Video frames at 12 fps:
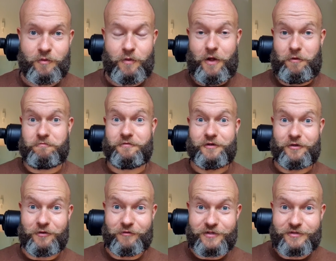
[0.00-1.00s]
Well,
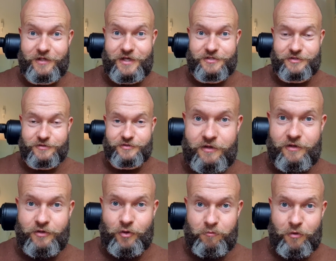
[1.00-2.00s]
congratulations.
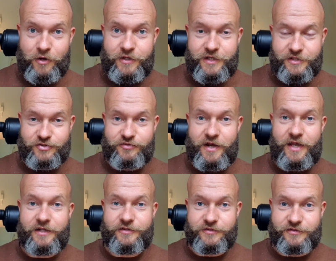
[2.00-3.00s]
Your body is
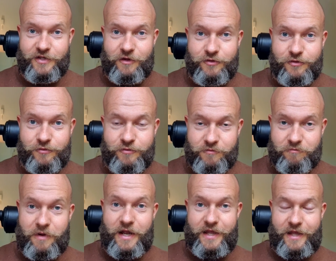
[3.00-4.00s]
trying to tell you
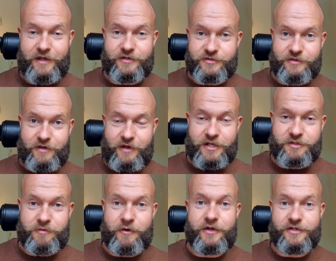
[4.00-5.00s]
by ex
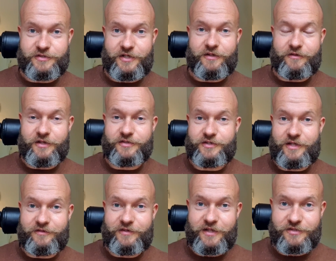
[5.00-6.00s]
experiencing this
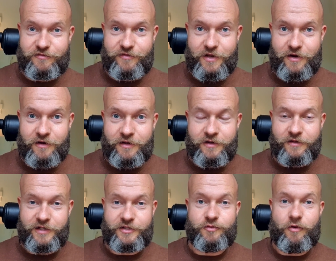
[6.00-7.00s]
intense fear
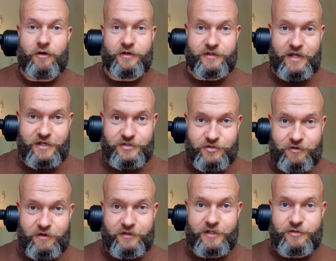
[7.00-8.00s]
that you are in danger
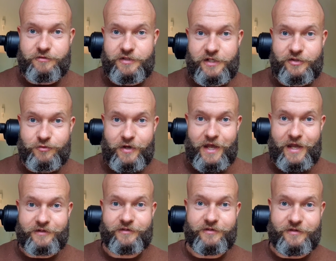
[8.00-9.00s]
and that you need to
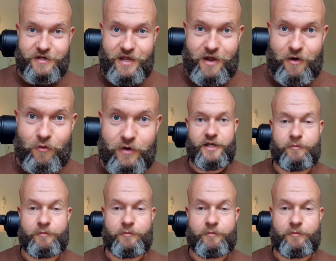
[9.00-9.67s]
act now.